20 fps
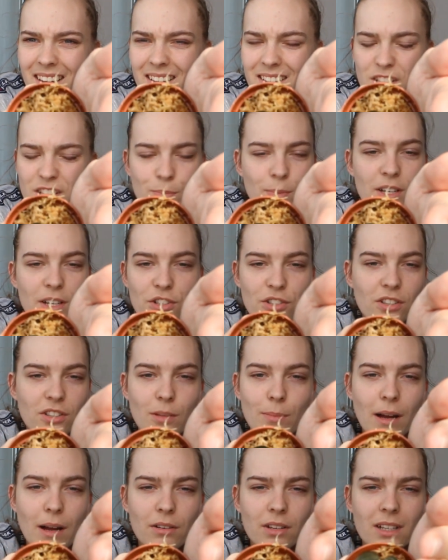special
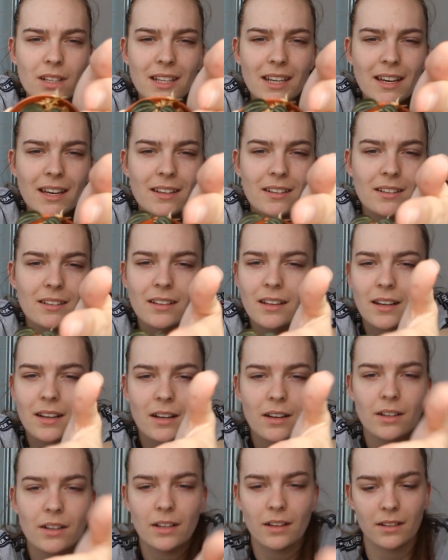about it yet,
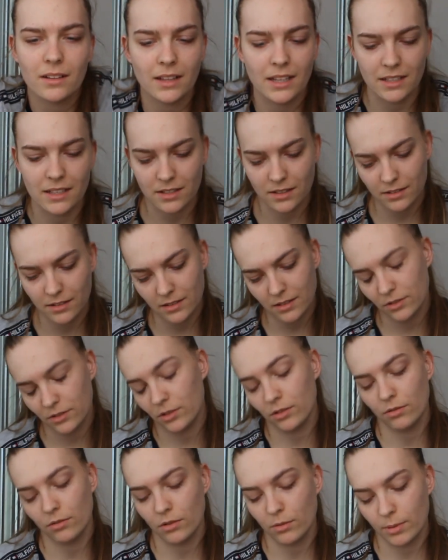unless,
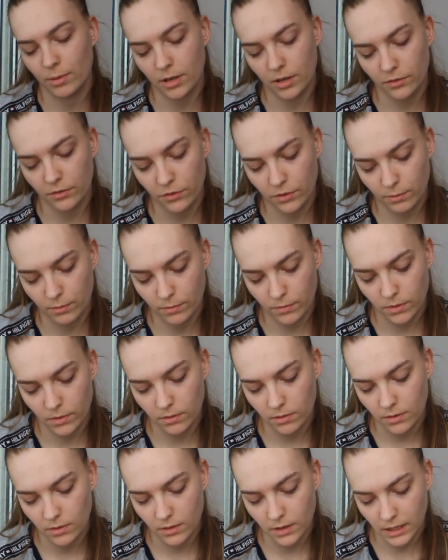you know, apart from
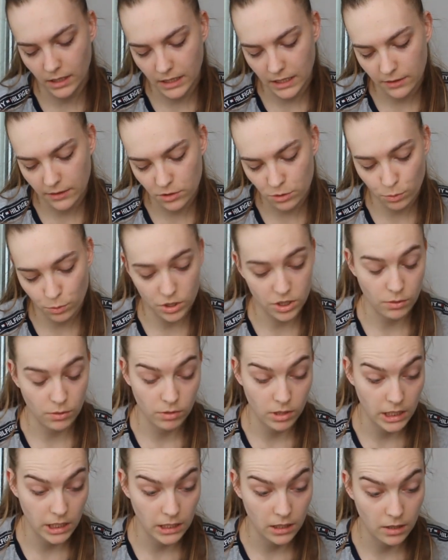the leaves, which I
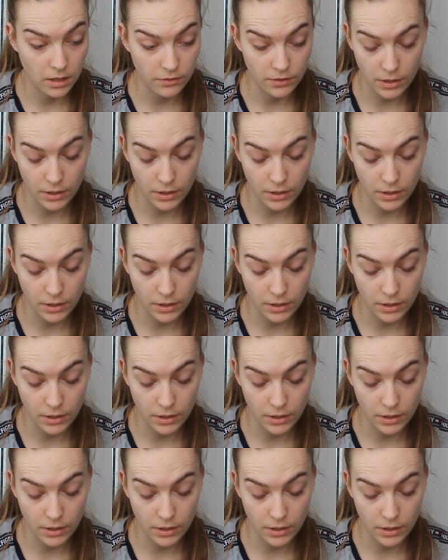really love.